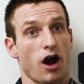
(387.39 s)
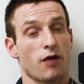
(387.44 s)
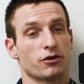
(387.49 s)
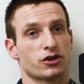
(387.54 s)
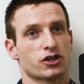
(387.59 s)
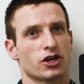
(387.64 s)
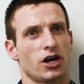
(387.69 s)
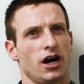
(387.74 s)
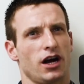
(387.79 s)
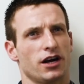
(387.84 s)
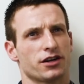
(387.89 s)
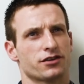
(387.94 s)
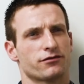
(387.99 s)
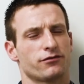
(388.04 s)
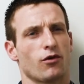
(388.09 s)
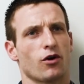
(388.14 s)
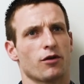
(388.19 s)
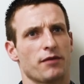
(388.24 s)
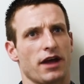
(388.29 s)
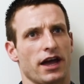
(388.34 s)

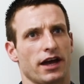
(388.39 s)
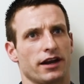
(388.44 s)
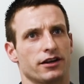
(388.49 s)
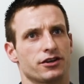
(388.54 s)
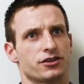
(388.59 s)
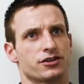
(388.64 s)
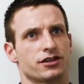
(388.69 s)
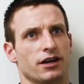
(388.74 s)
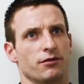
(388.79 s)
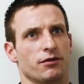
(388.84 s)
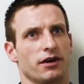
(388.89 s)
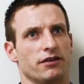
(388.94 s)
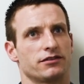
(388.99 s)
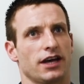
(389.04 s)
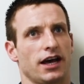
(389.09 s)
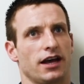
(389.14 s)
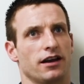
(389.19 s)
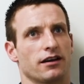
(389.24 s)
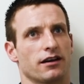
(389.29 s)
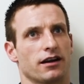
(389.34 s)
arbitrage, four managed, and we
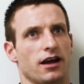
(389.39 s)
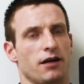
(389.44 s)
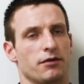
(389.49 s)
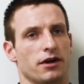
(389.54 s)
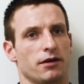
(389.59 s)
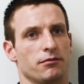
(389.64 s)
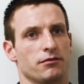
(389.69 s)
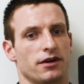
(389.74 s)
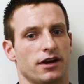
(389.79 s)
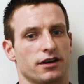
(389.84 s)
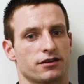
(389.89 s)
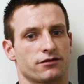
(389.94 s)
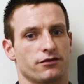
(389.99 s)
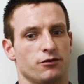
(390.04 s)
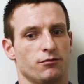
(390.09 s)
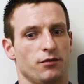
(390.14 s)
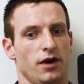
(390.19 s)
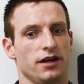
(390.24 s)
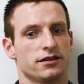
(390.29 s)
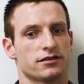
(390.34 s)
have 10 coming up in the next
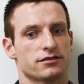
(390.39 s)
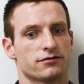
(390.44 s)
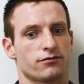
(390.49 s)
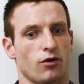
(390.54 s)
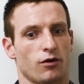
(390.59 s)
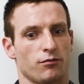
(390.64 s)
few months,